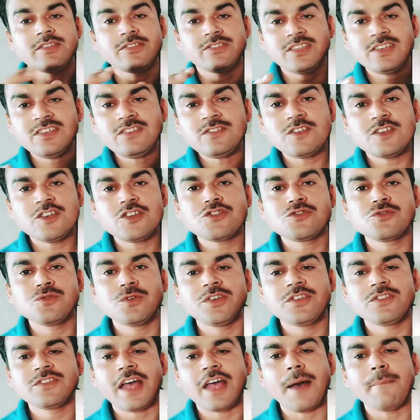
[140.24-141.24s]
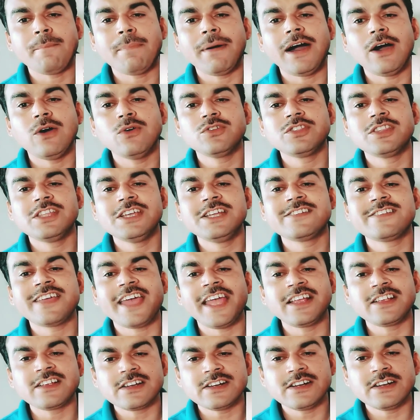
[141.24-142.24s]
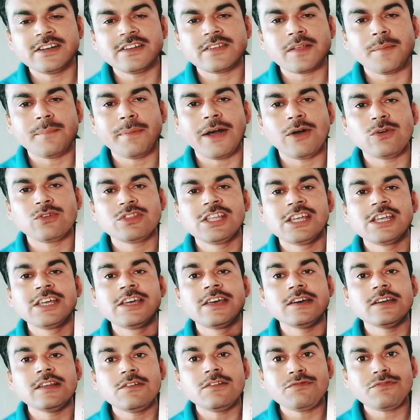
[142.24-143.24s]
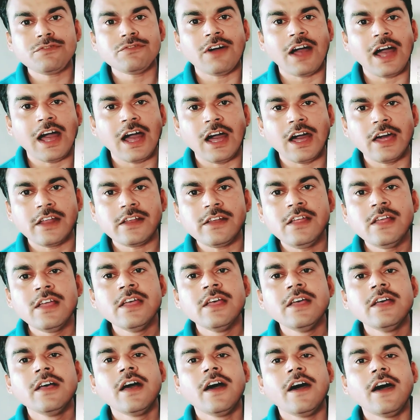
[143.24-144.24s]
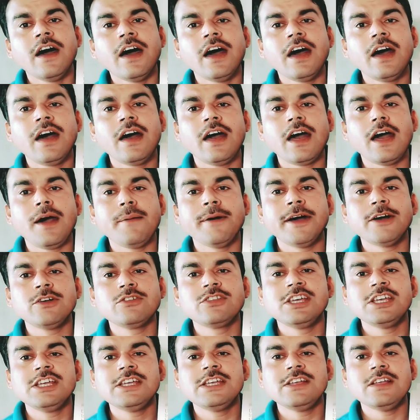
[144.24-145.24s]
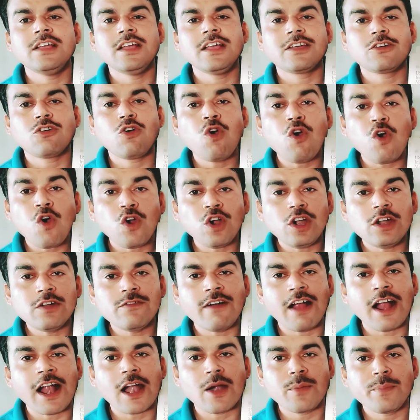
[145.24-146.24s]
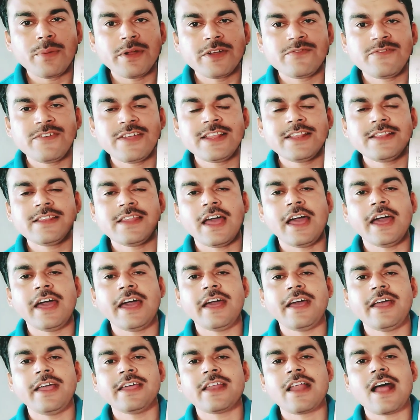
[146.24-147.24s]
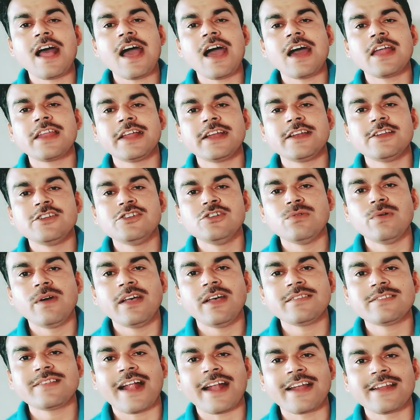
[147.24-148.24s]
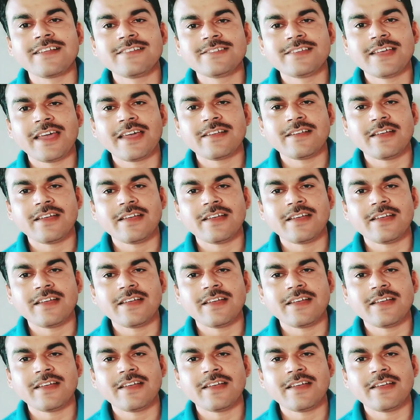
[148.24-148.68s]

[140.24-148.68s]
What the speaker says: This issue is about the tankers, about the Gulf War, about the Cold War between Iran and US that is